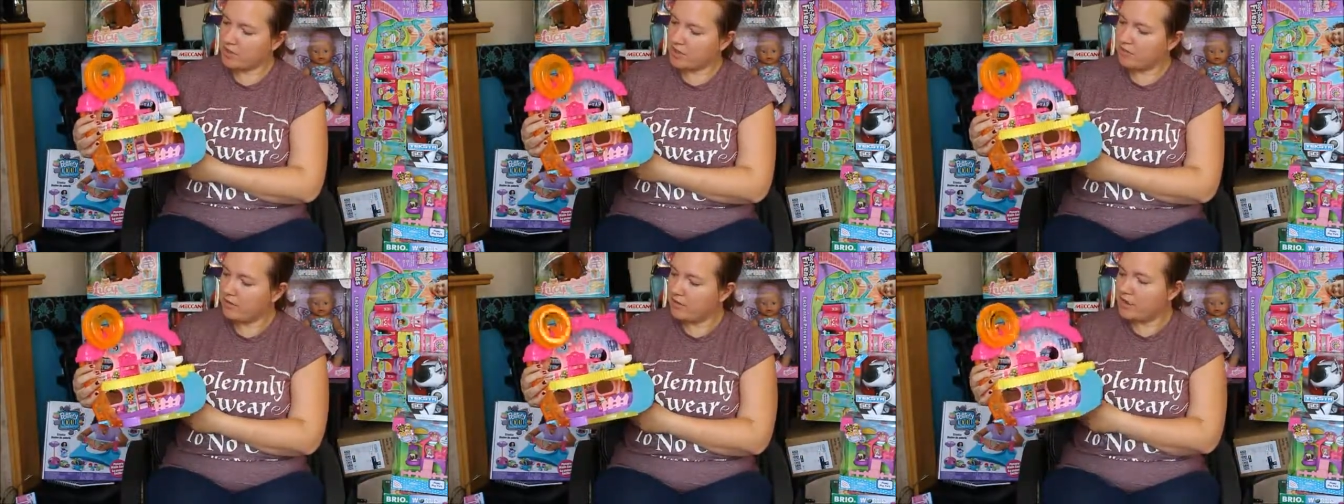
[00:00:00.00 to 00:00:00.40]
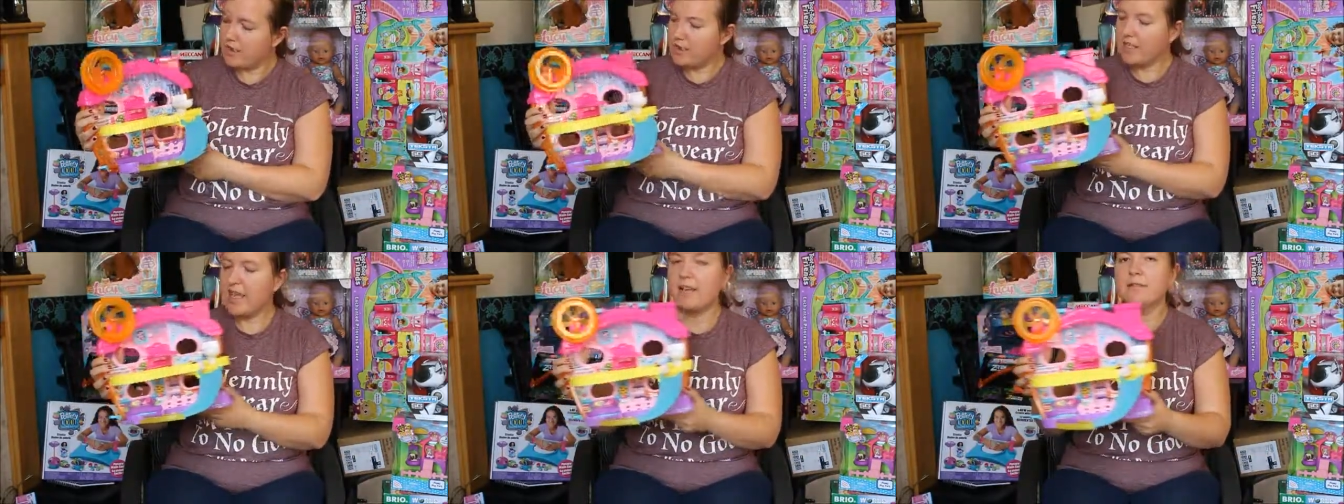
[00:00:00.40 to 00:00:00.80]
So
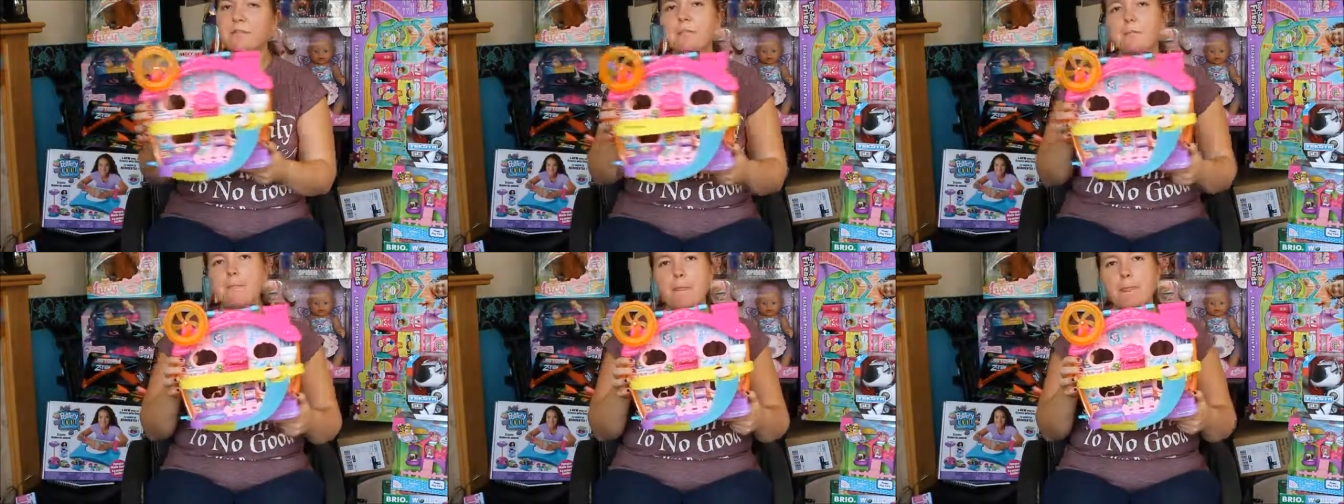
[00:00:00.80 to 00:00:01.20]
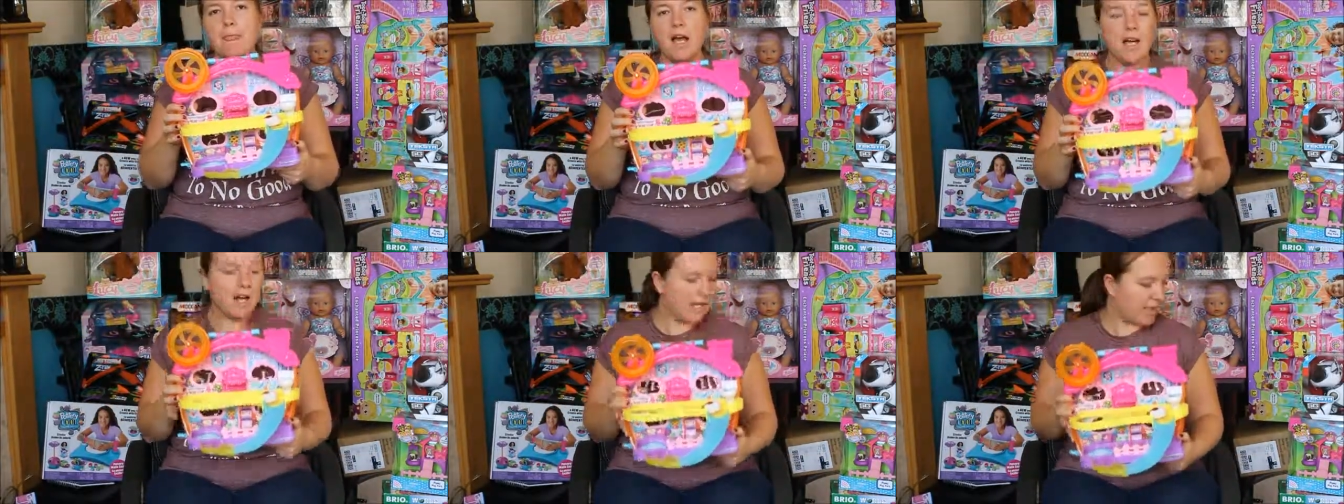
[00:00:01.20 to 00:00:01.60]
yeah,
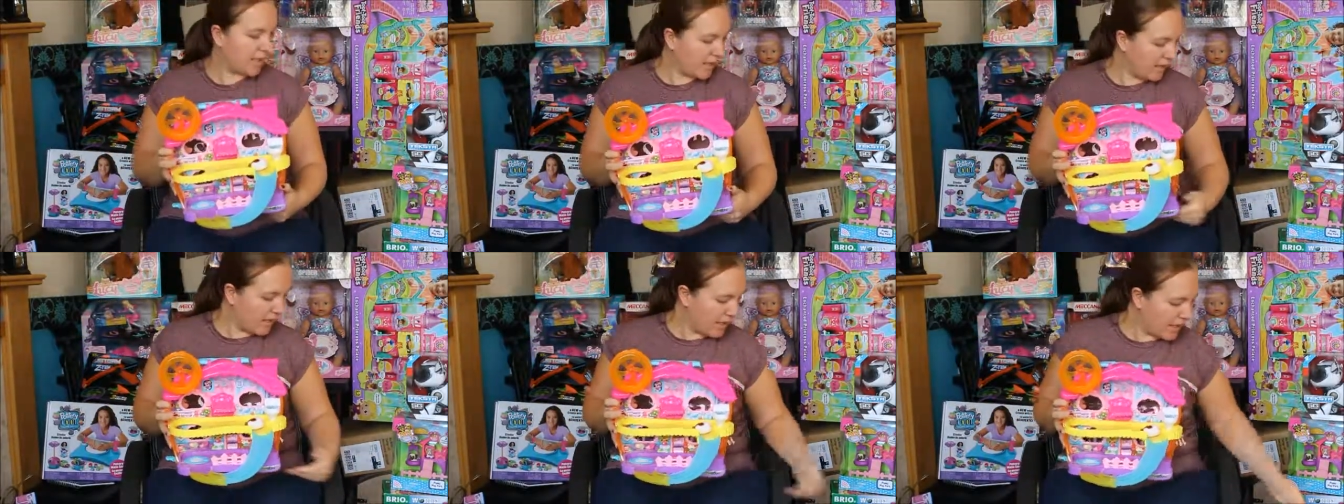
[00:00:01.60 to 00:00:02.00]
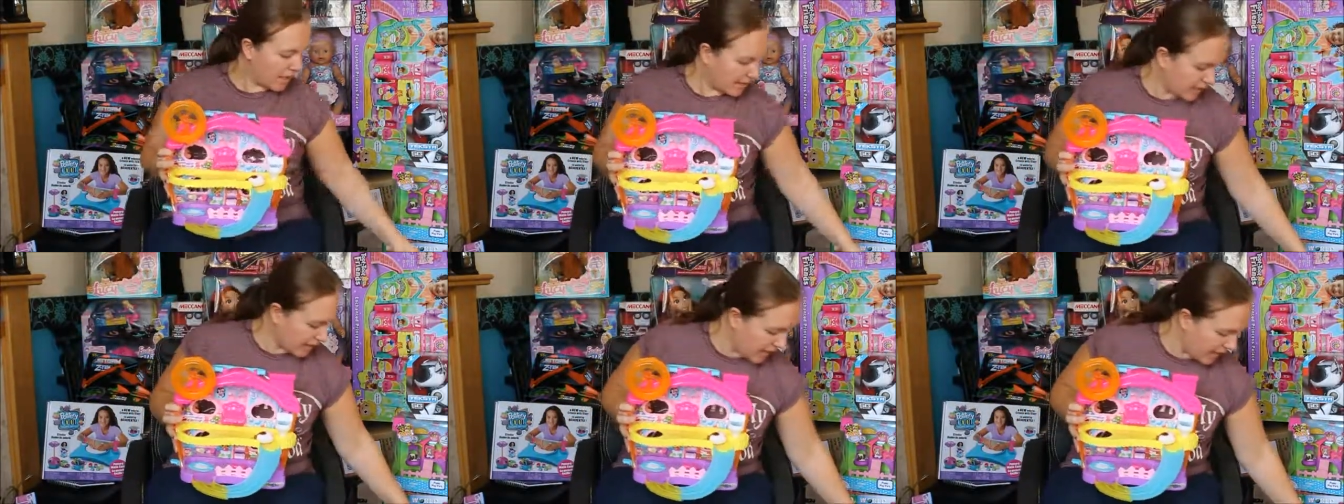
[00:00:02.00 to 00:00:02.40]
I like it, I
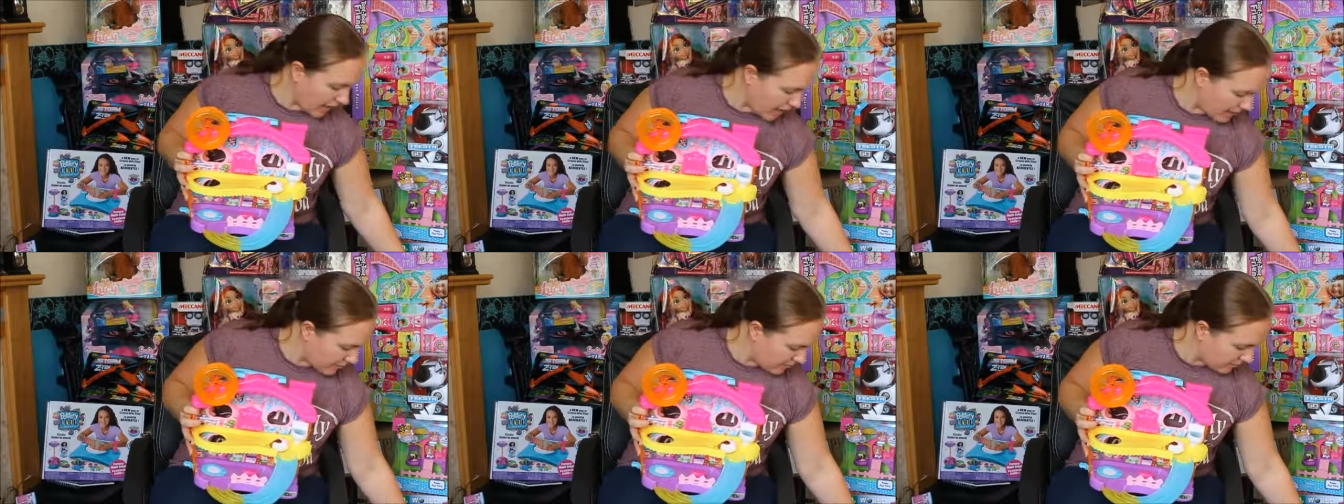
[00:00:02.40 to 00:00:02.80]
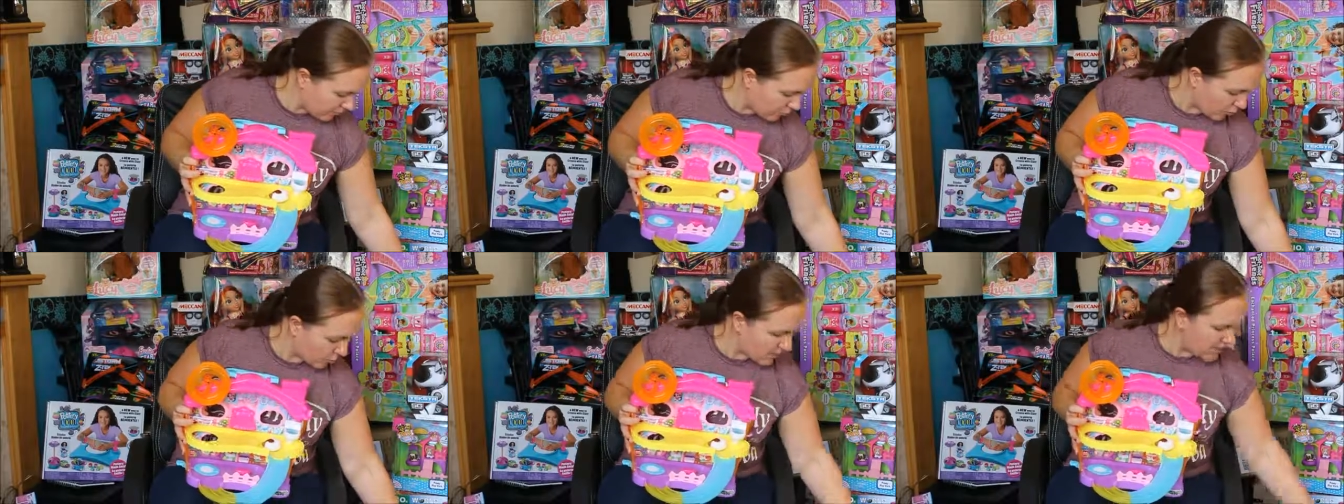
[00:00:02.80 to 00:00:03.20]
like it. Um,
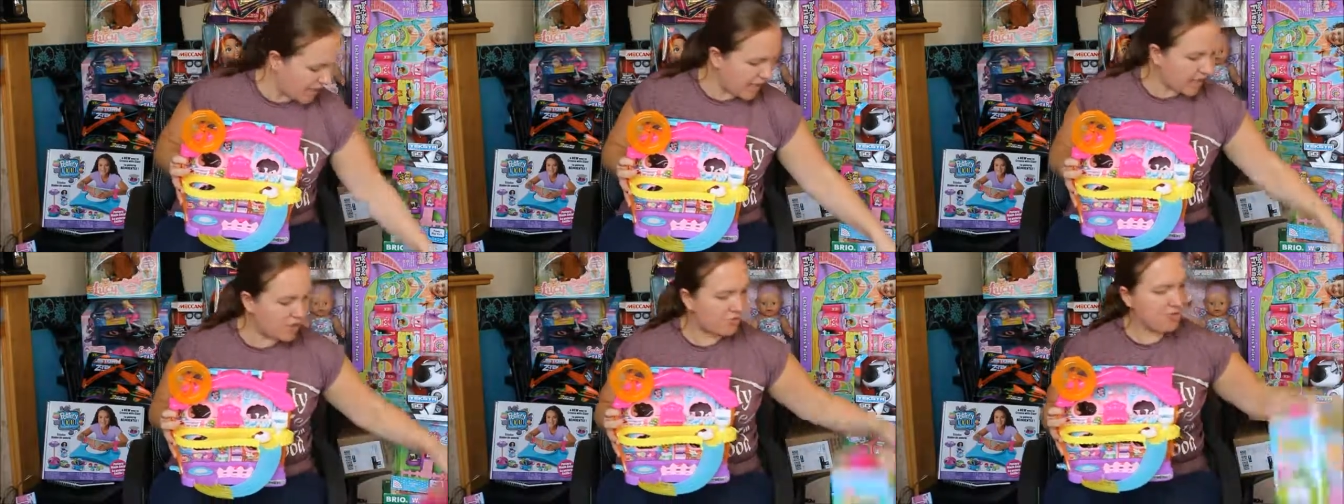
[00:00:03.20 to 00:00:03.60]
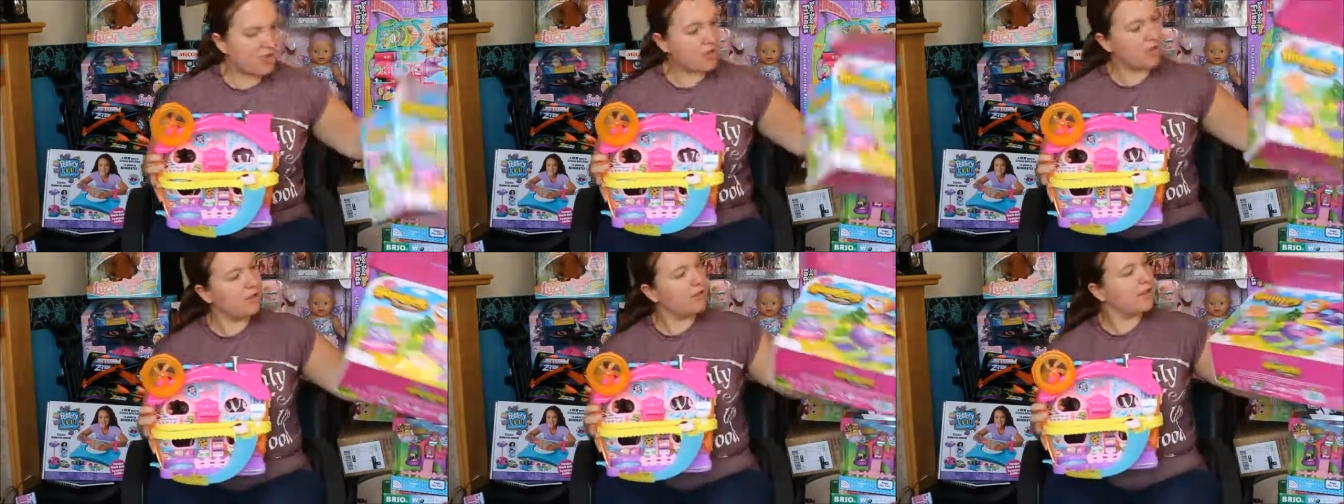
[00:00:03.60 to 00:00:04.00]
what was the age
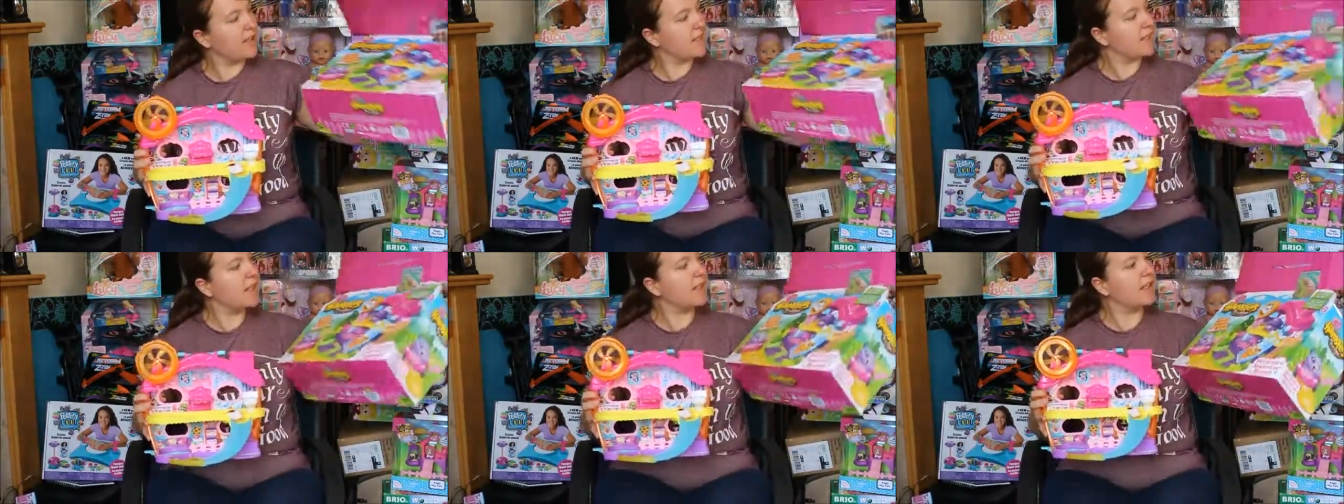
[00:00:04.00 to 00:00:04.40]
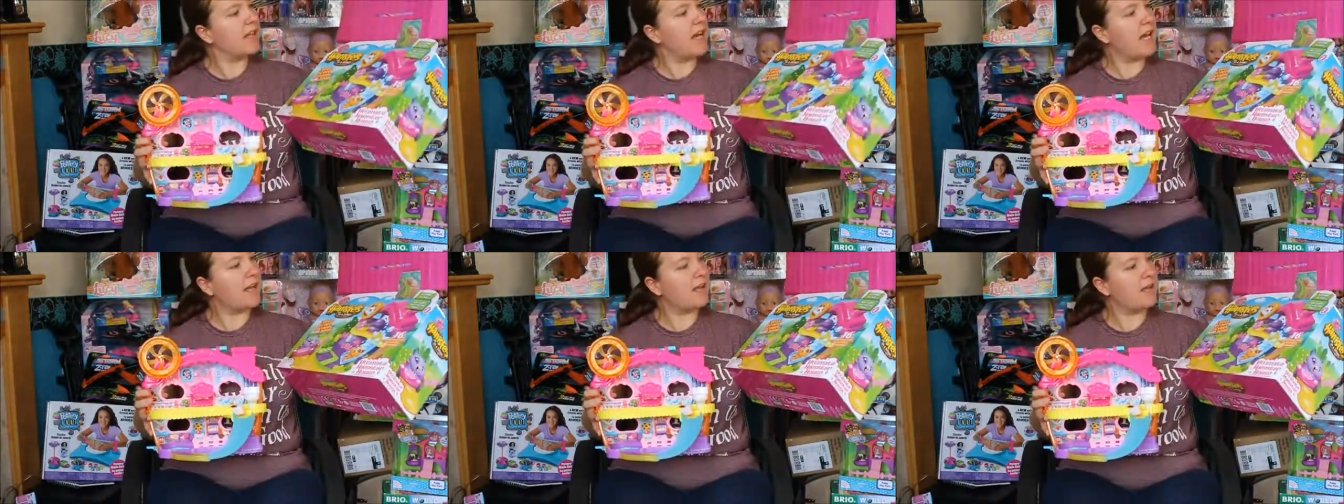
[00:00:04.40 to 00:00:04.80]
range on this
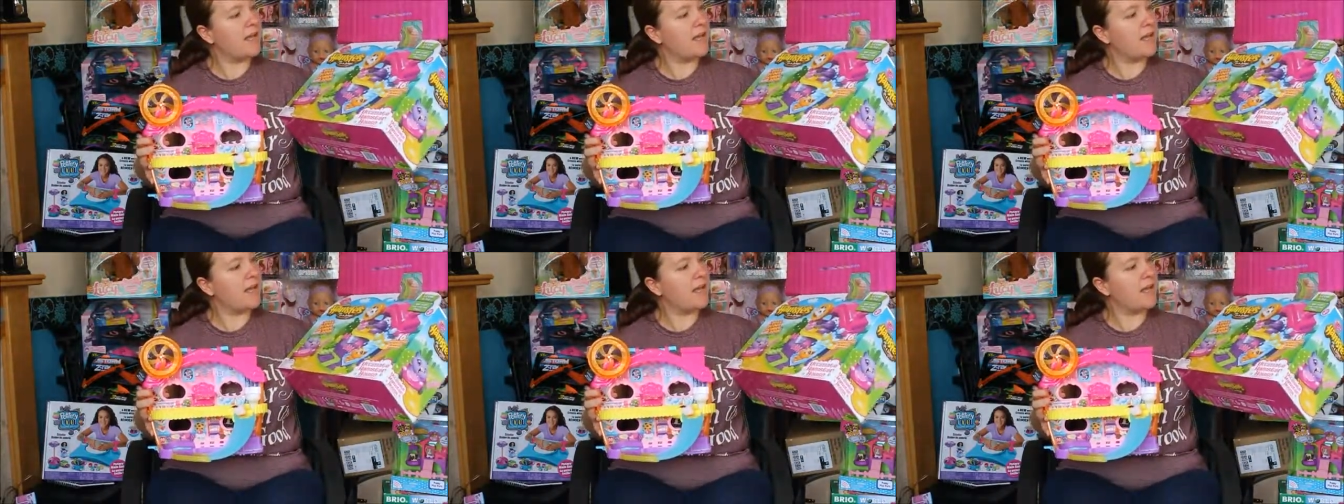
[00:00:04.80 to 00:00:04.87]
again?